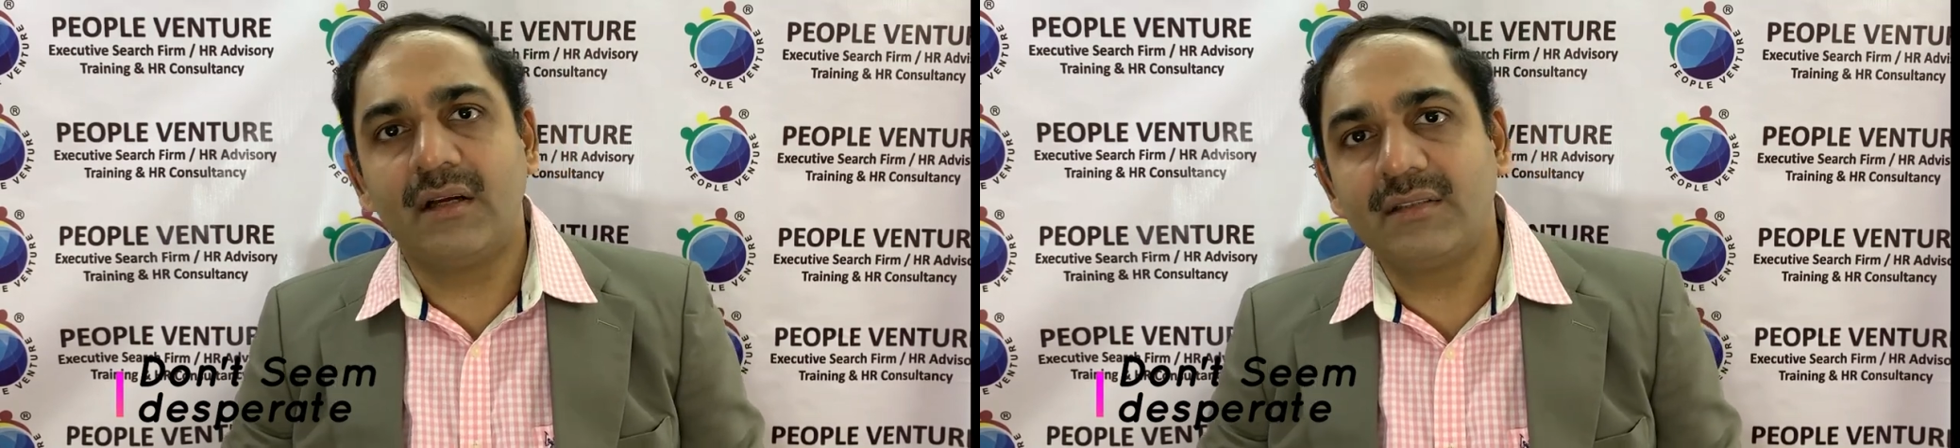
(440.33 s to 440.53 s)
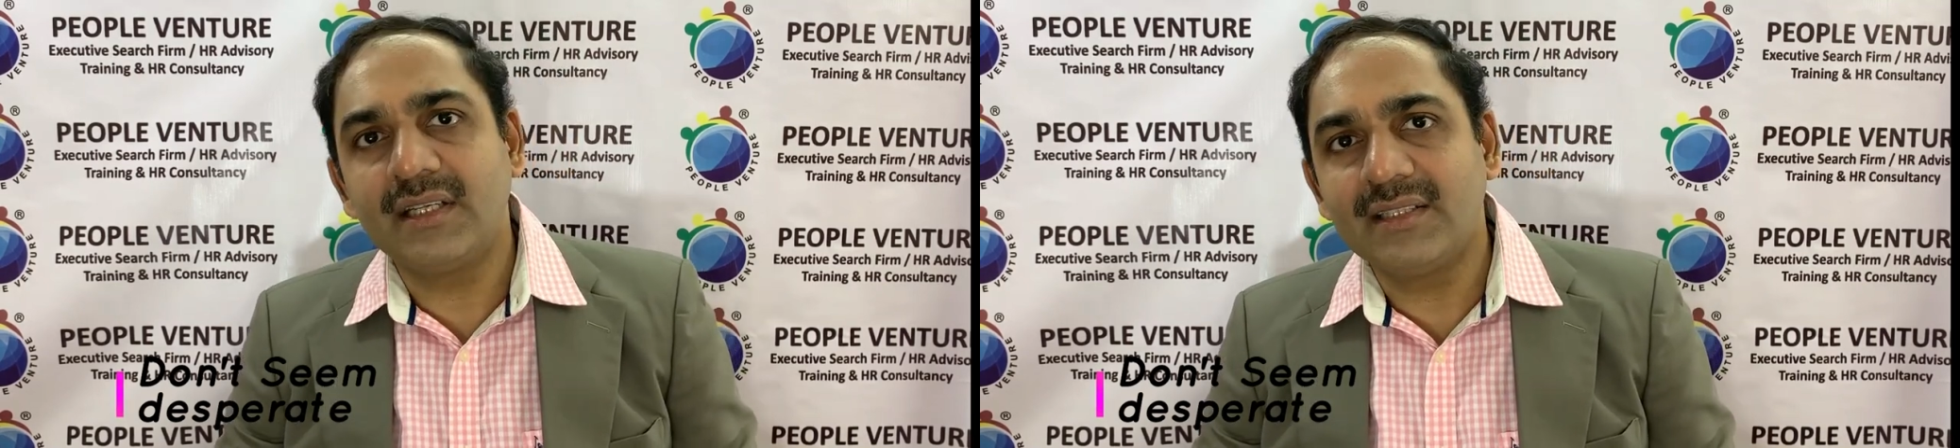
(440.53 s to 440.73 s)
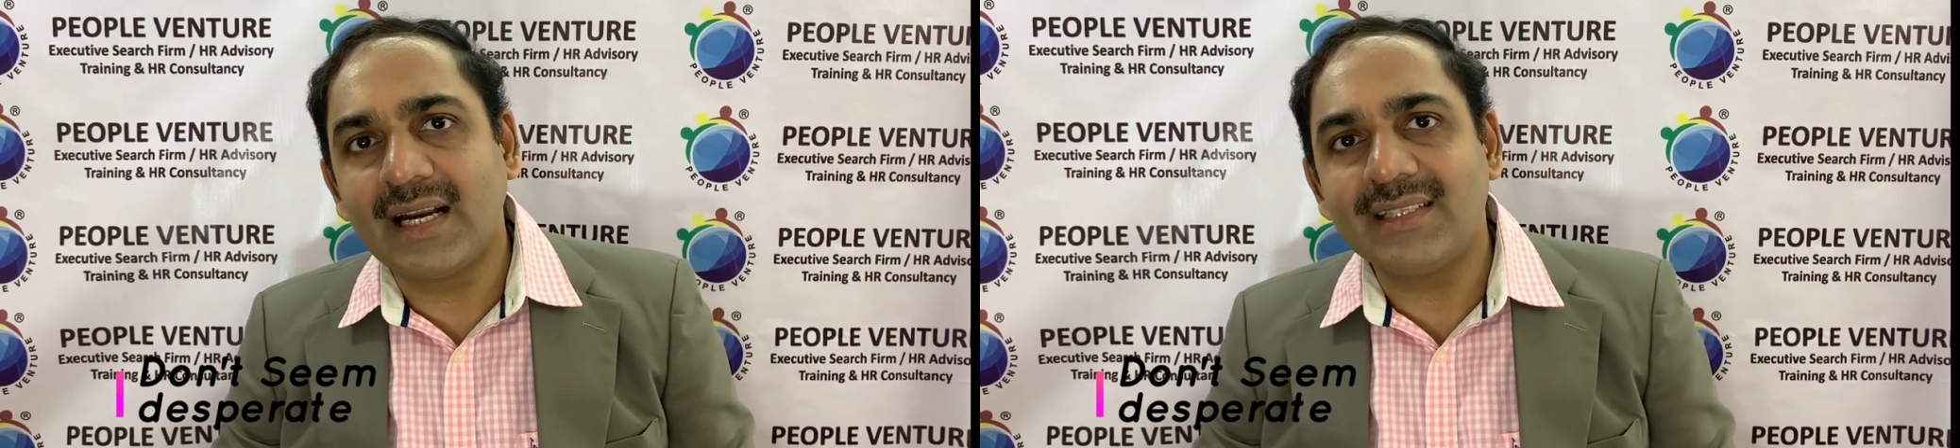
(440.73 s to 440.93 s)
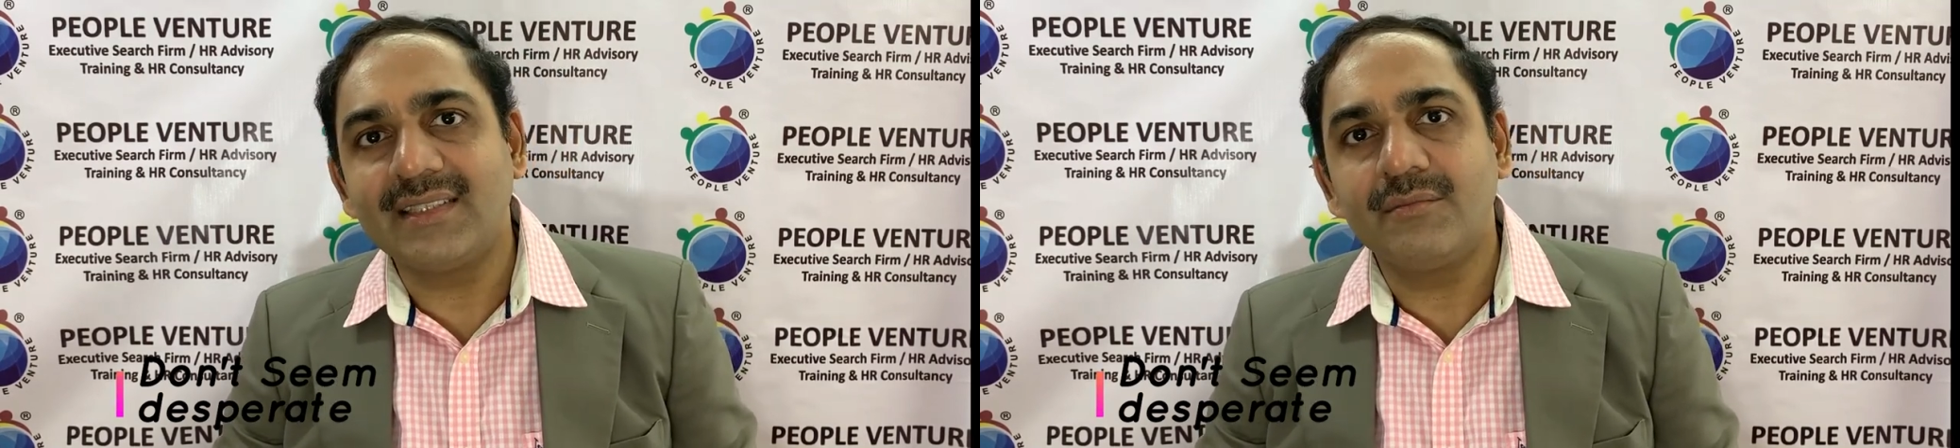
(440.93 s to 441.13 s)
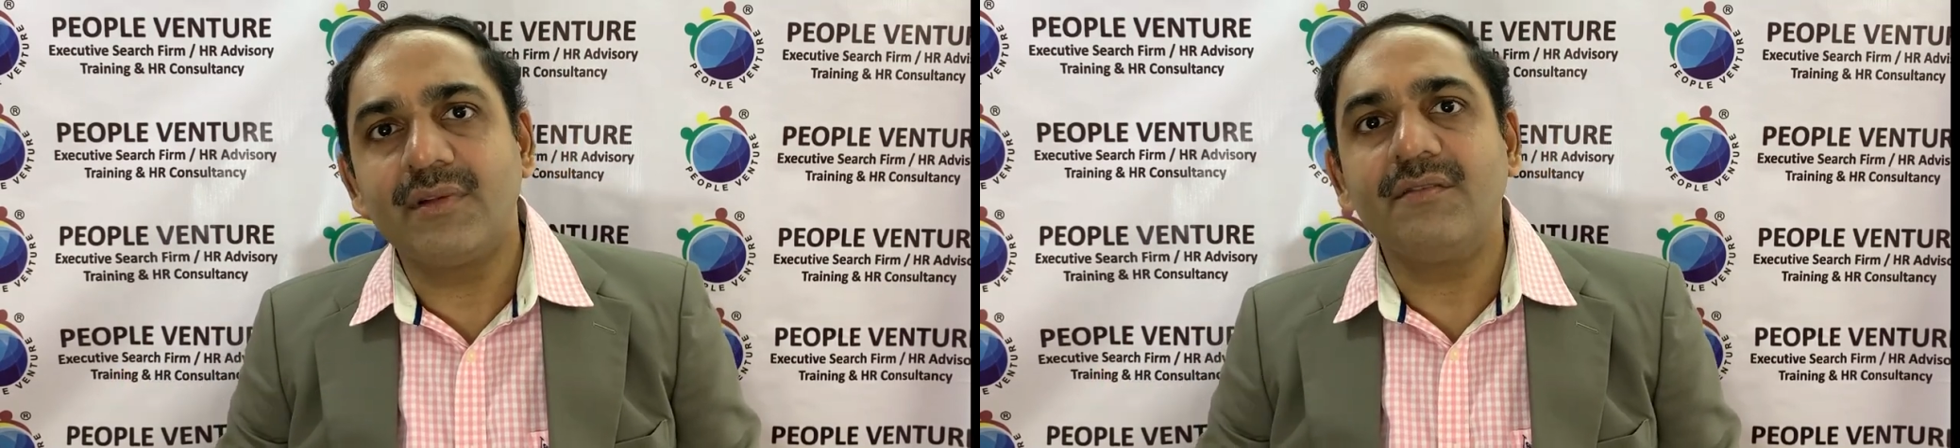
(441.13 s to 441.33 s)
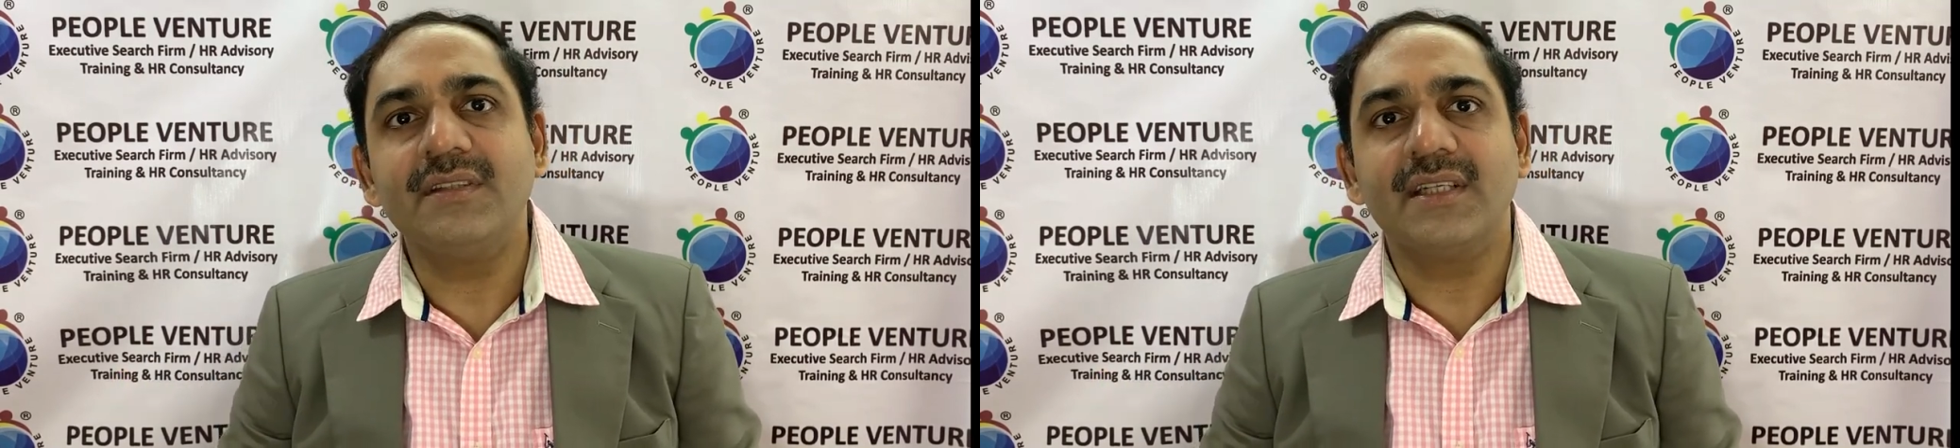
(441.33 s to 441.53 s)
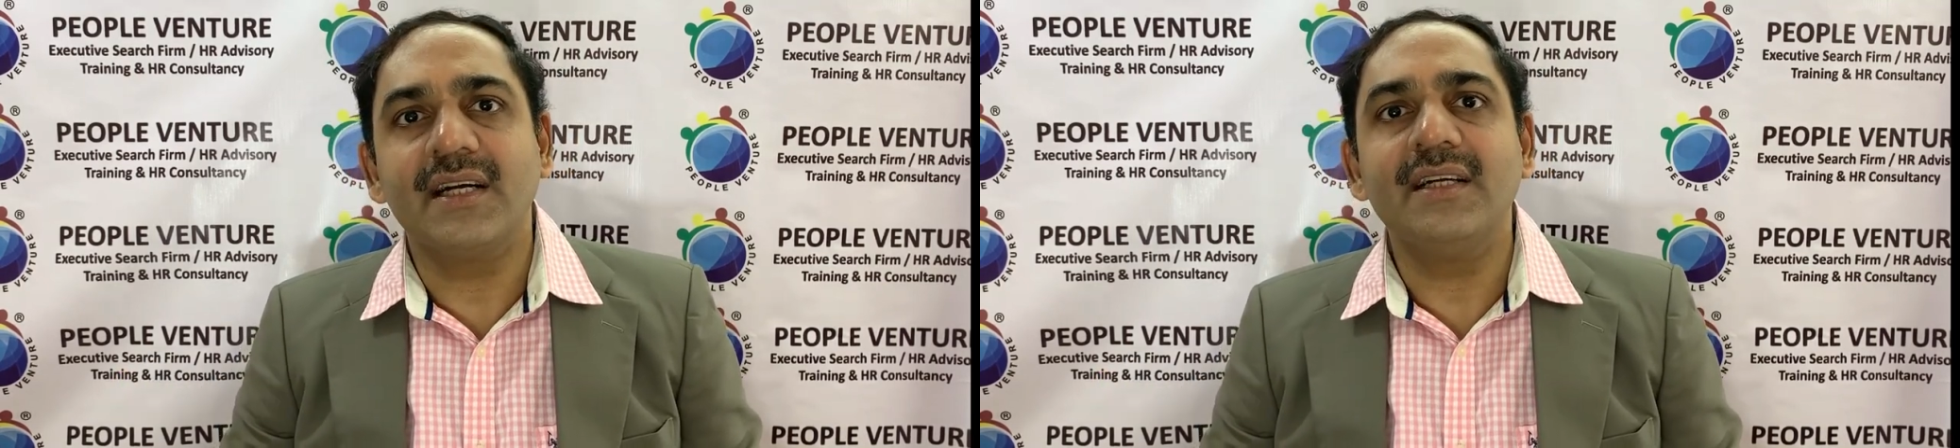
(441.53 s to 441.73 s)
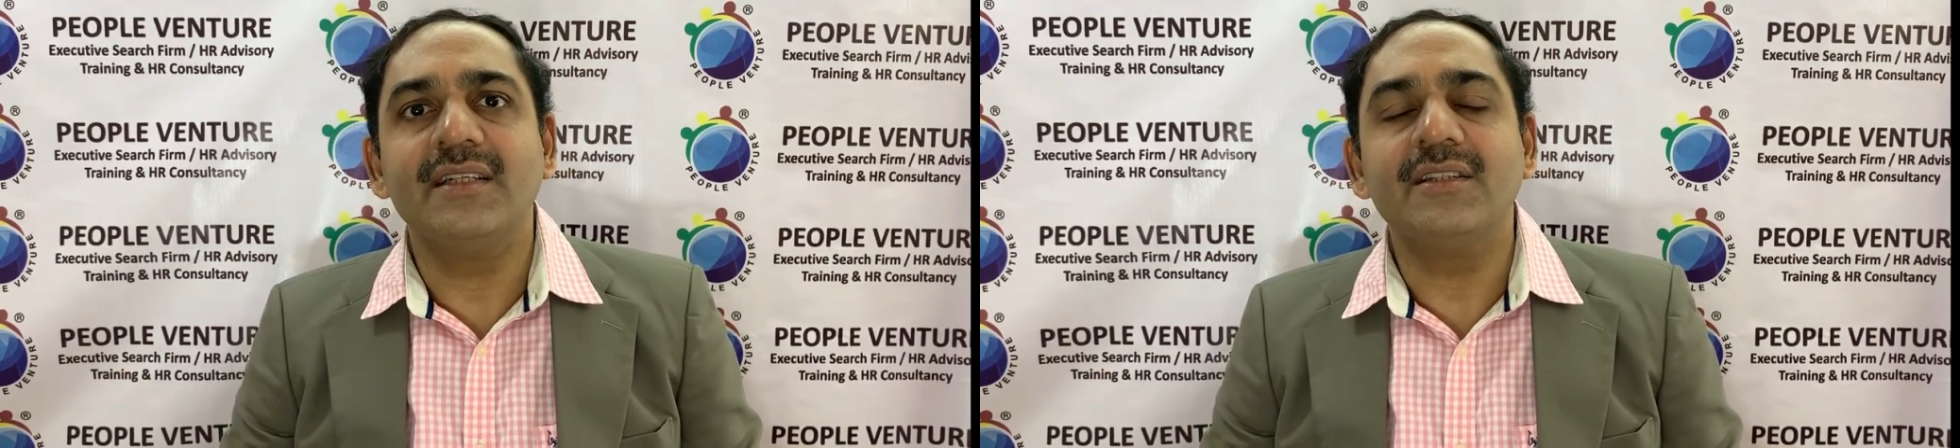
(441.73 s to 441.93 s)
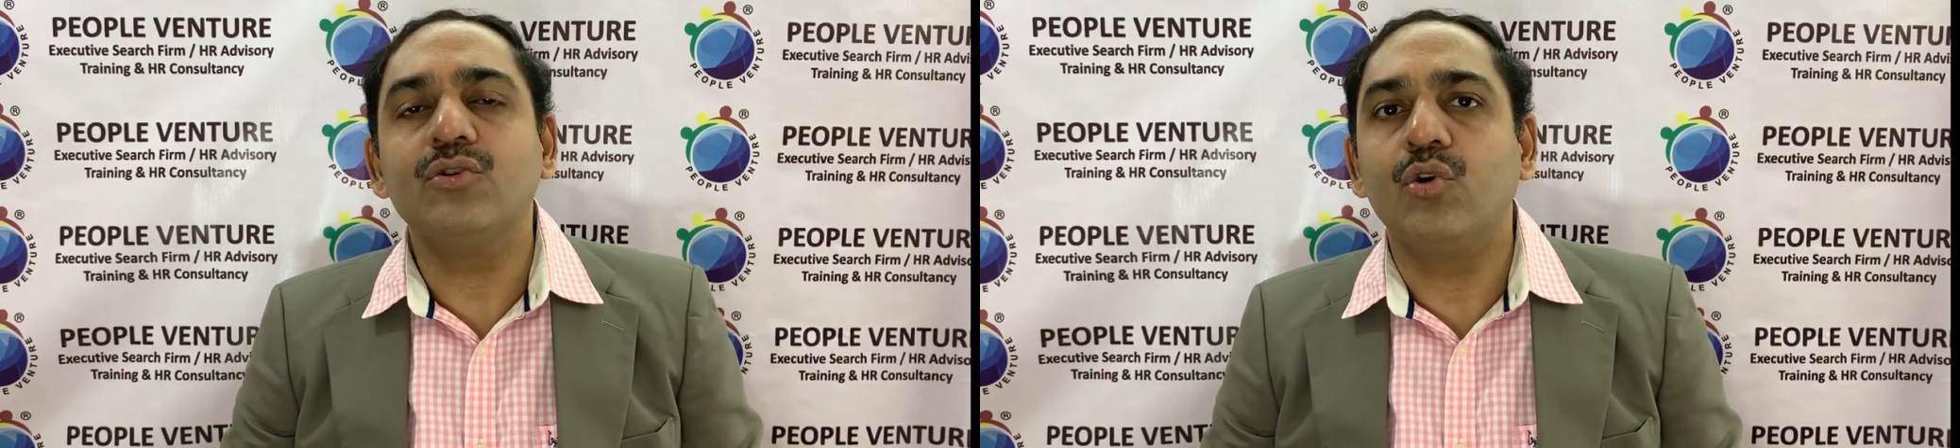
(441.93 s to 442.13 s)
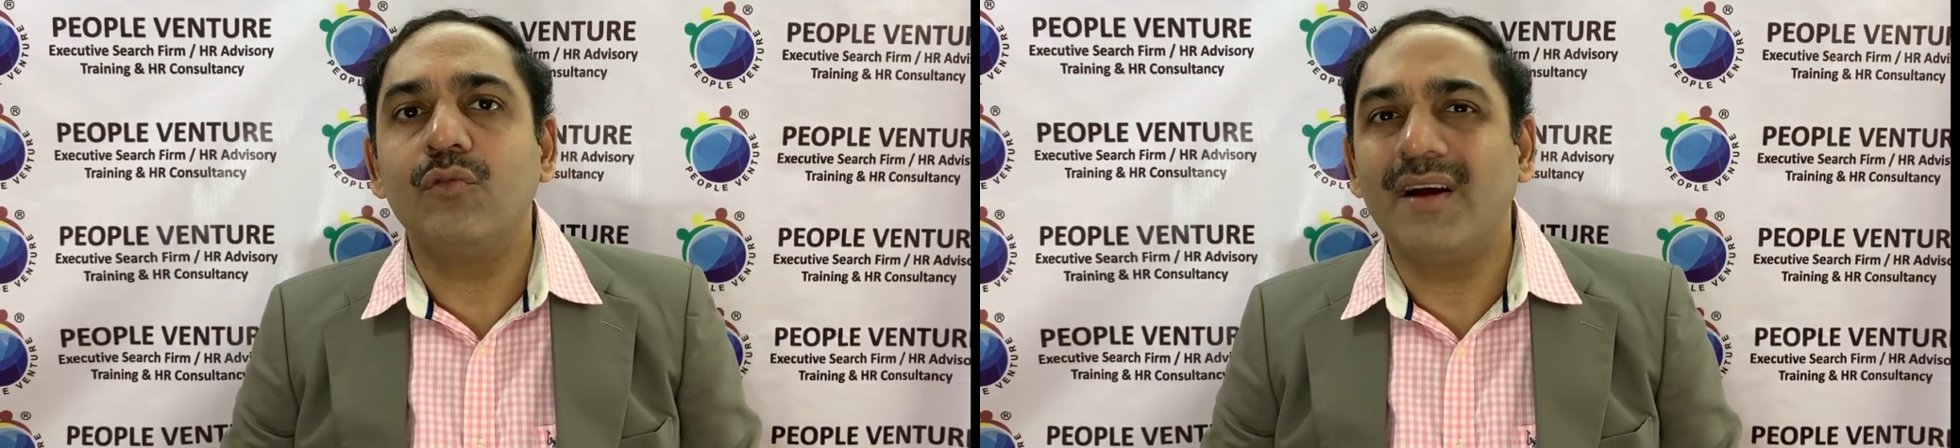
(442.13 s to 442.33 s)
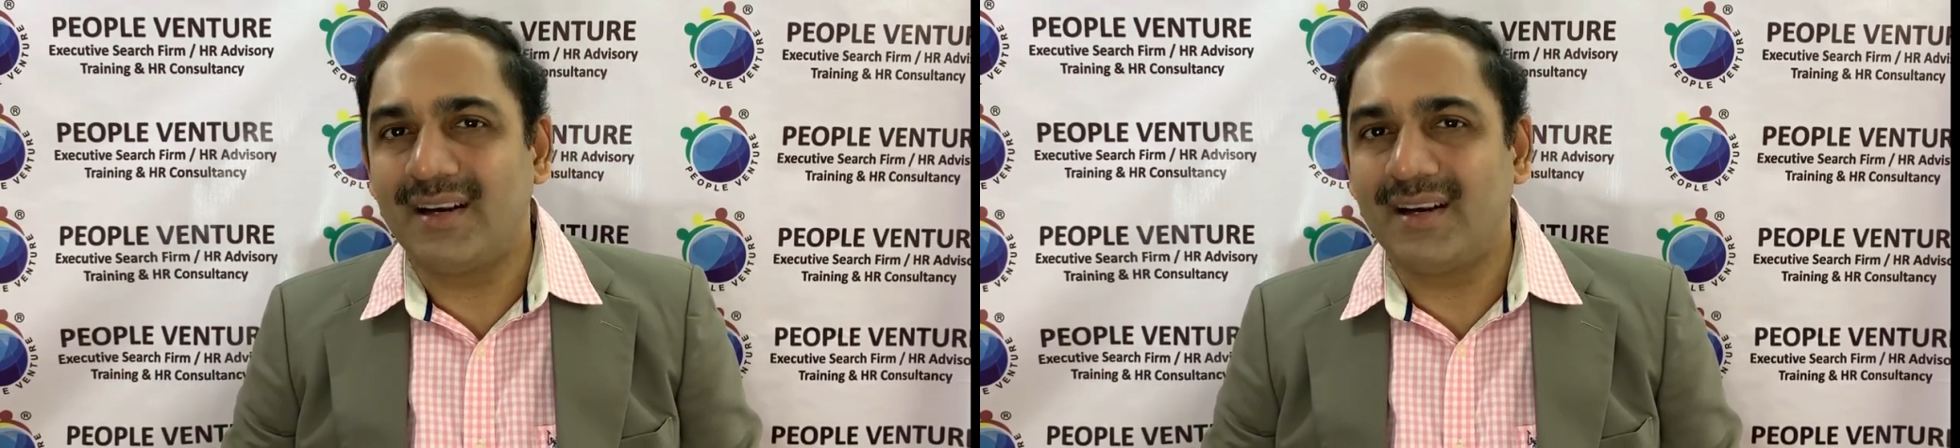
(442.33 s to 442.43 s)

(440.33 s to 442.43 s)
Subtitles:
see, that is something which again doesn't go well.